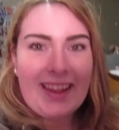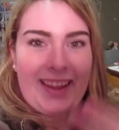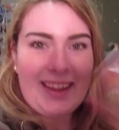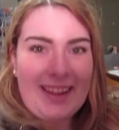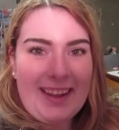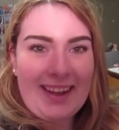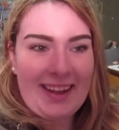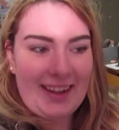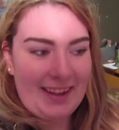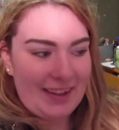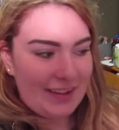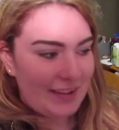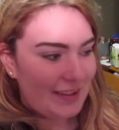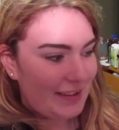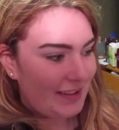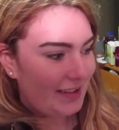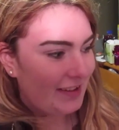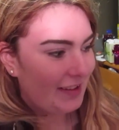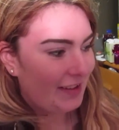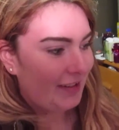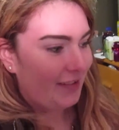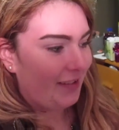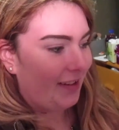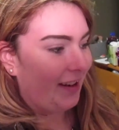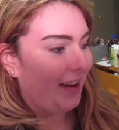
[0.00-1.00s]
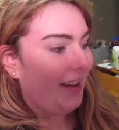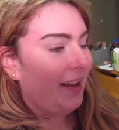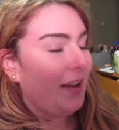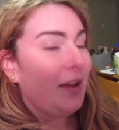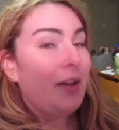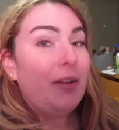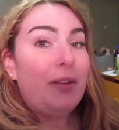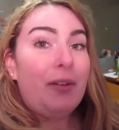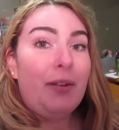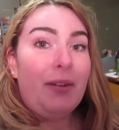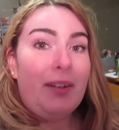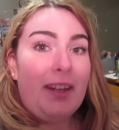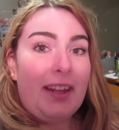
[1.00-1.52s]
Hey guys, so
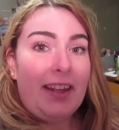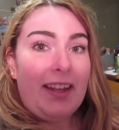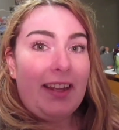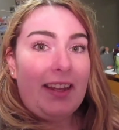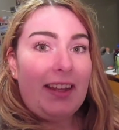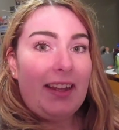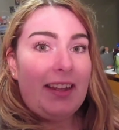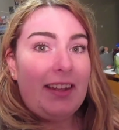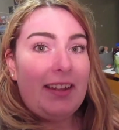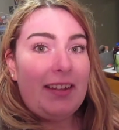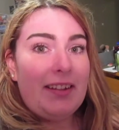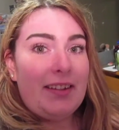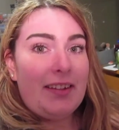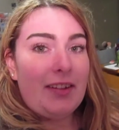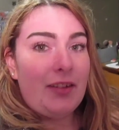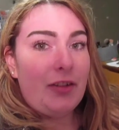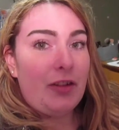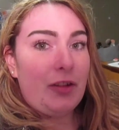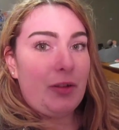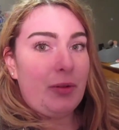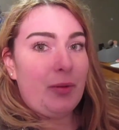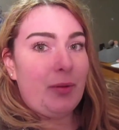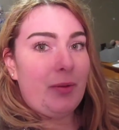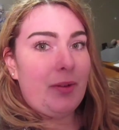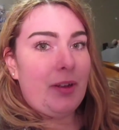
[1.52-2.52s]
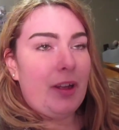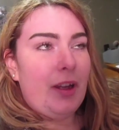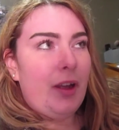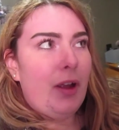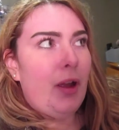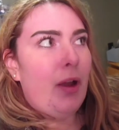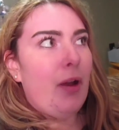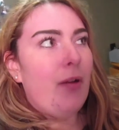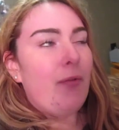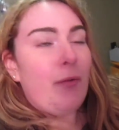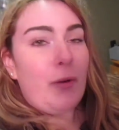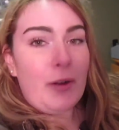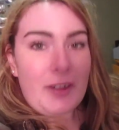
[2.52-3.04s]
today is June
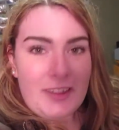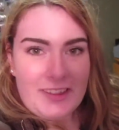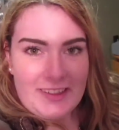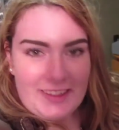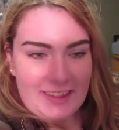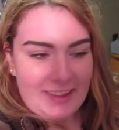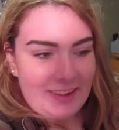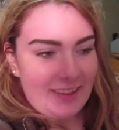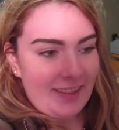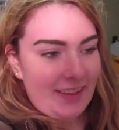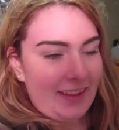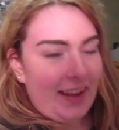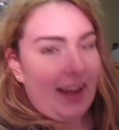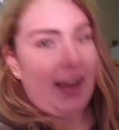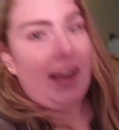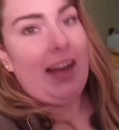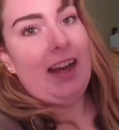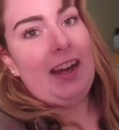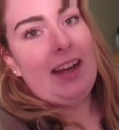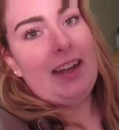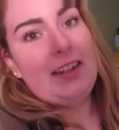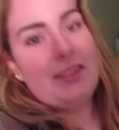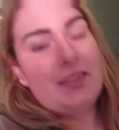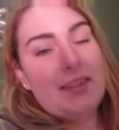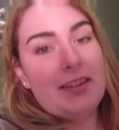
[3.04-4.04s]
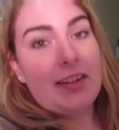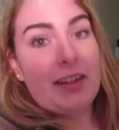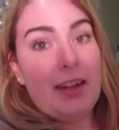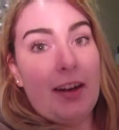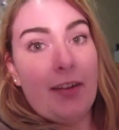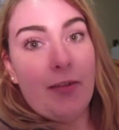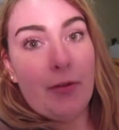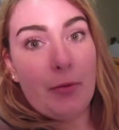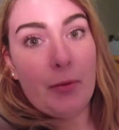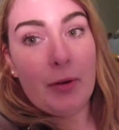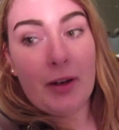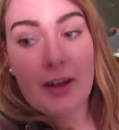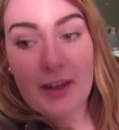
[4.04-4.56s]
14th. I just got
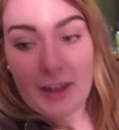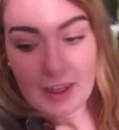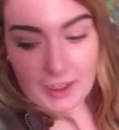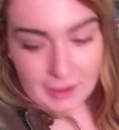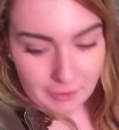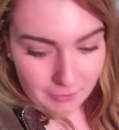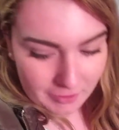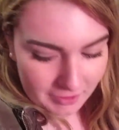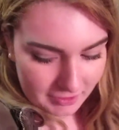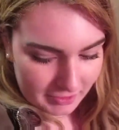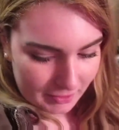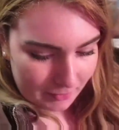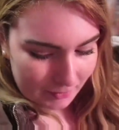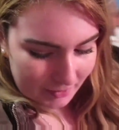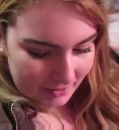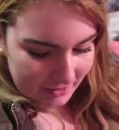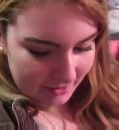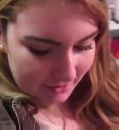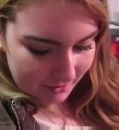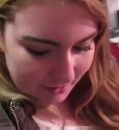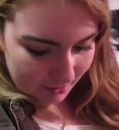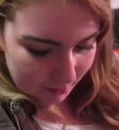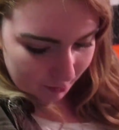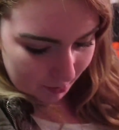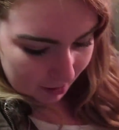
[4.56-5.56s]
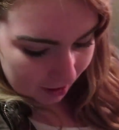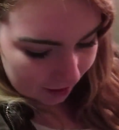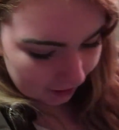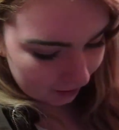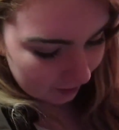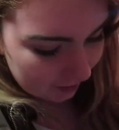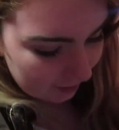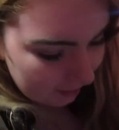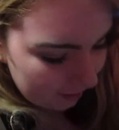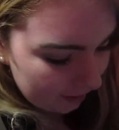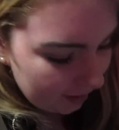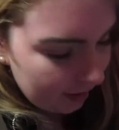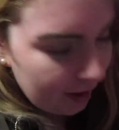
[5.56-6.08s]
off work. I quickly went to the
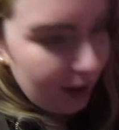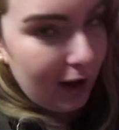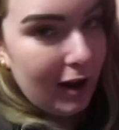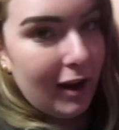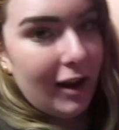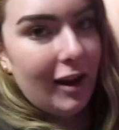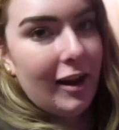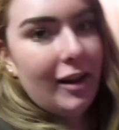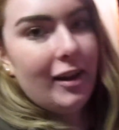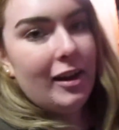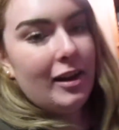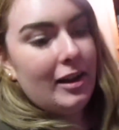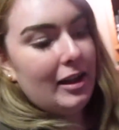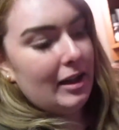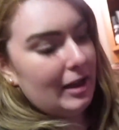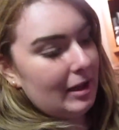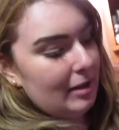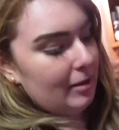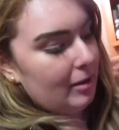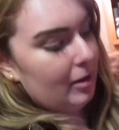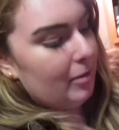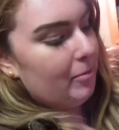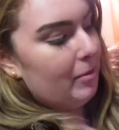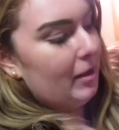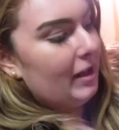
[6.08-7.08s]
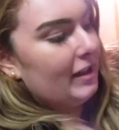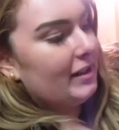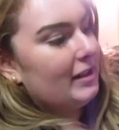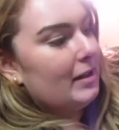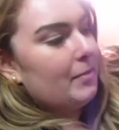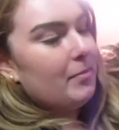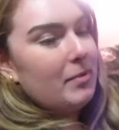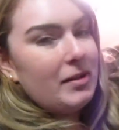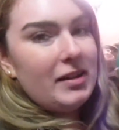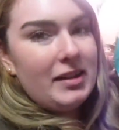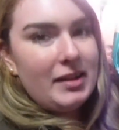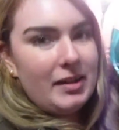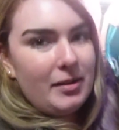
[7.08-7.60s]
mall, picked
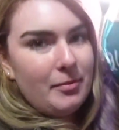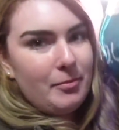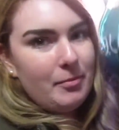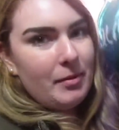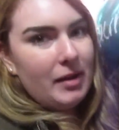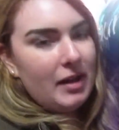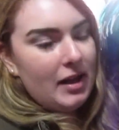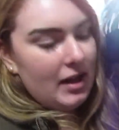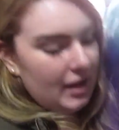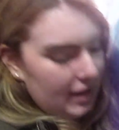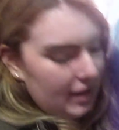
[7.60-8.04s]
up some